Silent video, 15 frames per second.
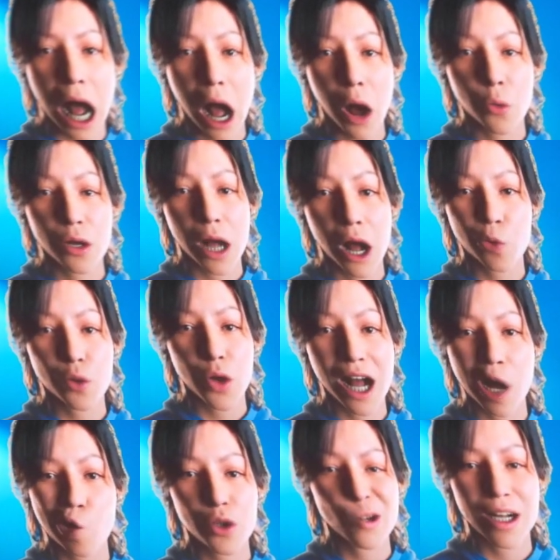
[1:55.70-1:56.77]
iPad
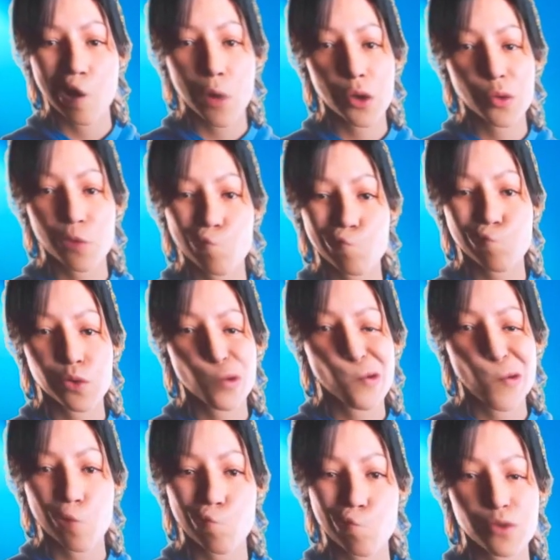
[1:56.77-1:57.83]
or iPhone to
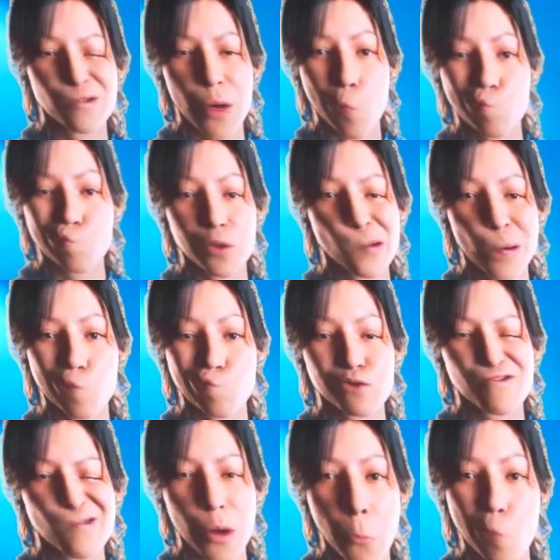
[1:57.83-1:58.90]
Unreal and
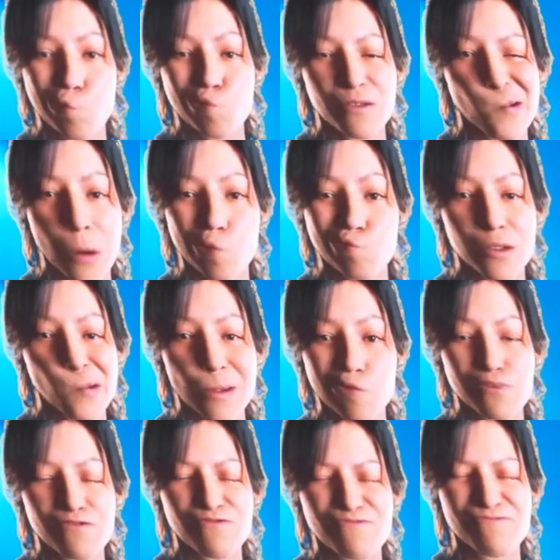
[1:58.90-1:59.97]
that's it.
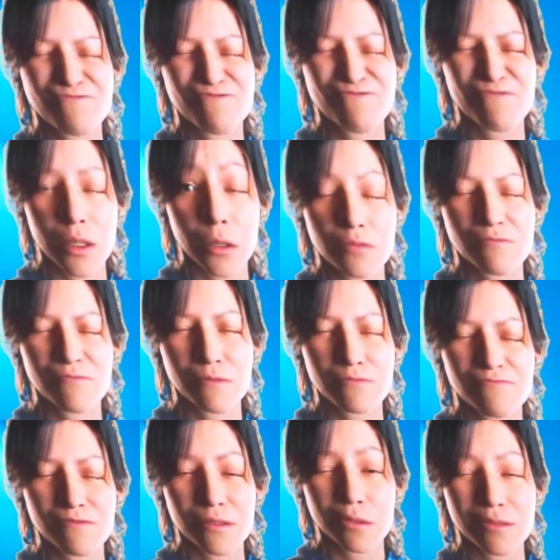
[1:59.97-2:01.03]
Now you can make
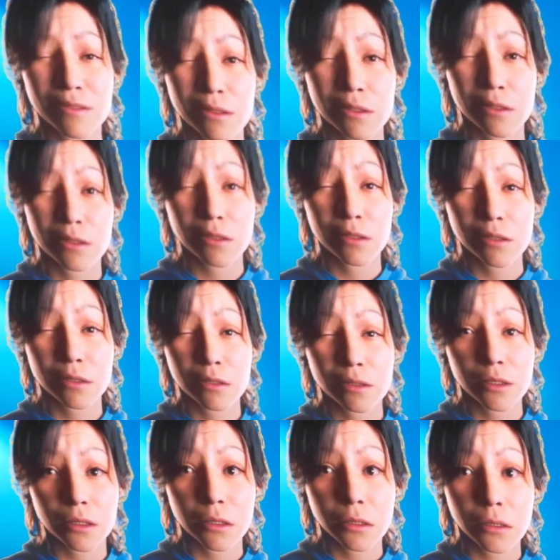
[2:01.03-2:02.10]
animations.
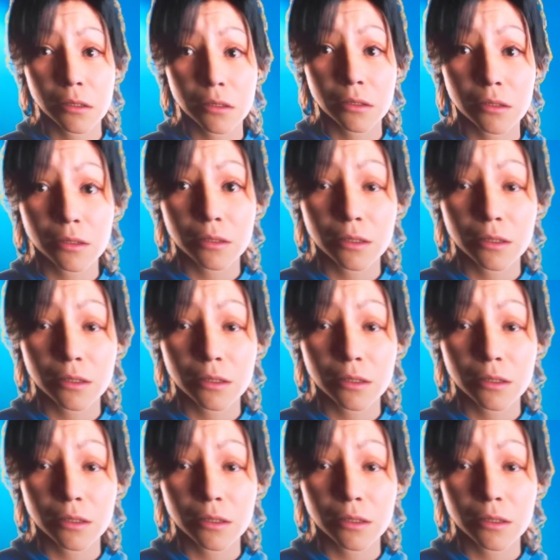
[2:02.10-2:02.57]
But the